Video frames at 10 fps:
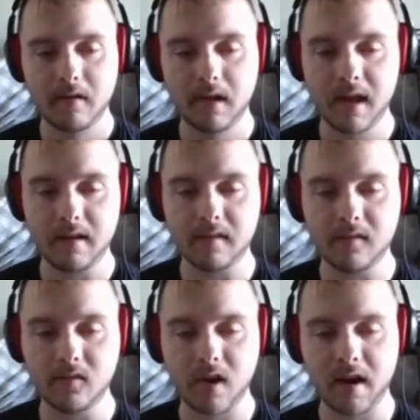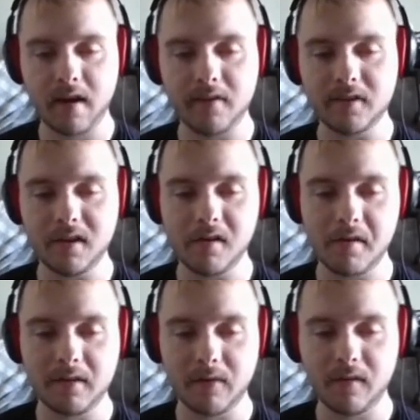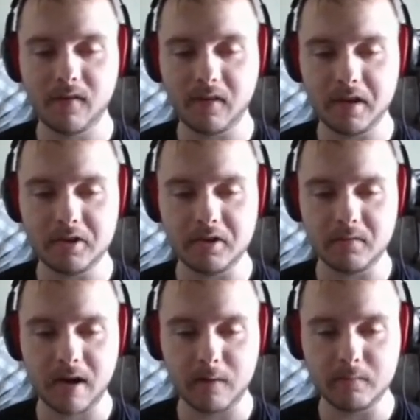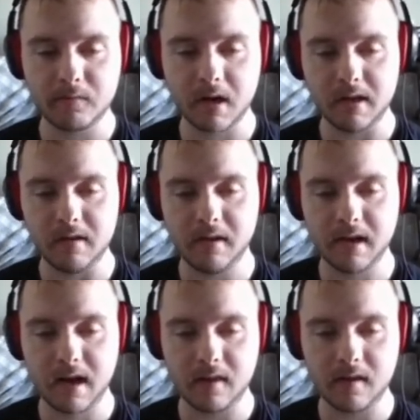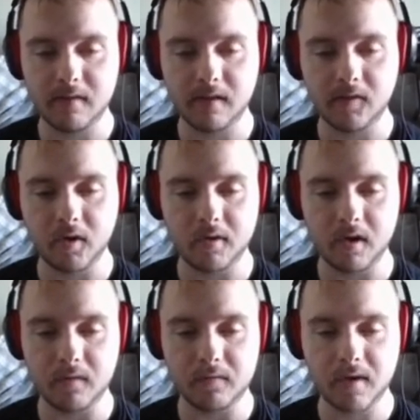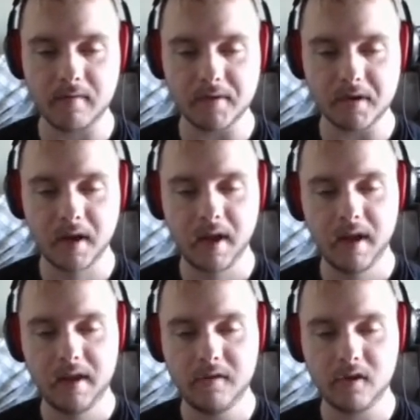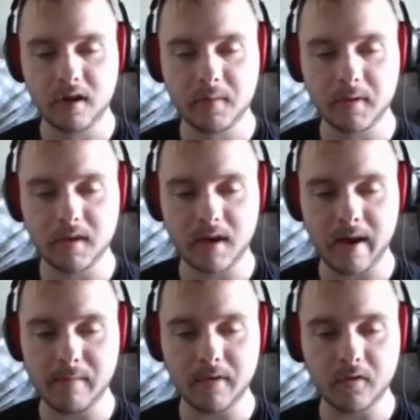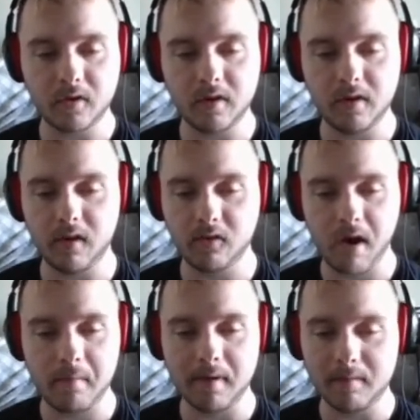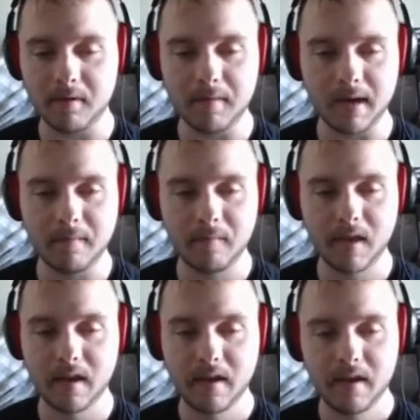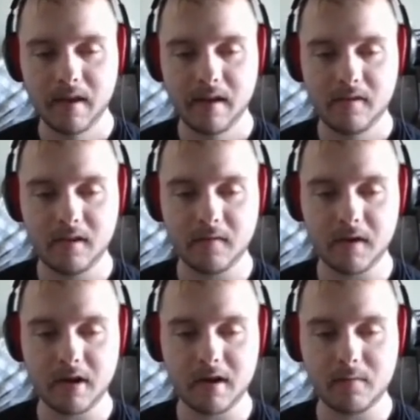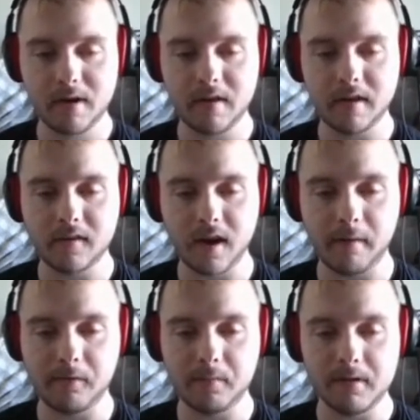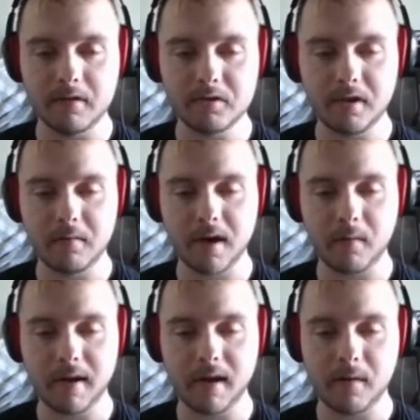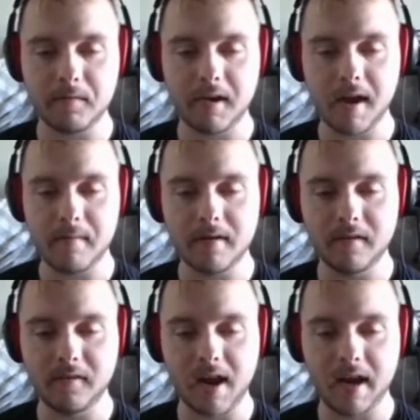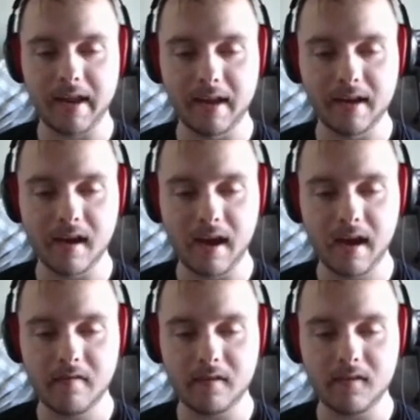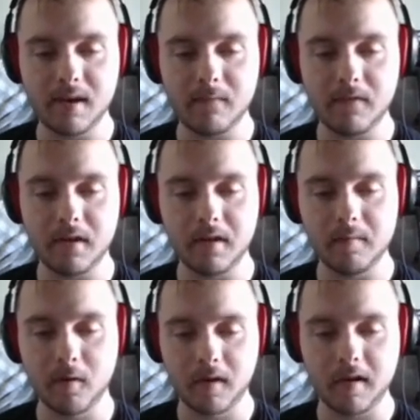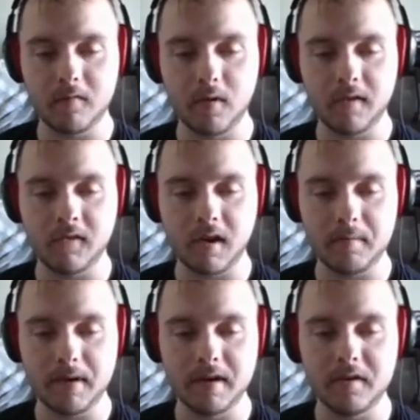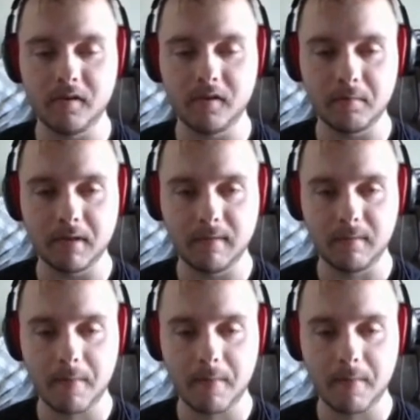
Kate, this is not healthy. You have to face the issue right up front. You cannot live in this hotel forever. You talked about the nightmares. Can you describe them to me? They are very real at times, but usually when I wake up, the nightmare does not end. I have this deep feeling, more like a voice telling me to do something.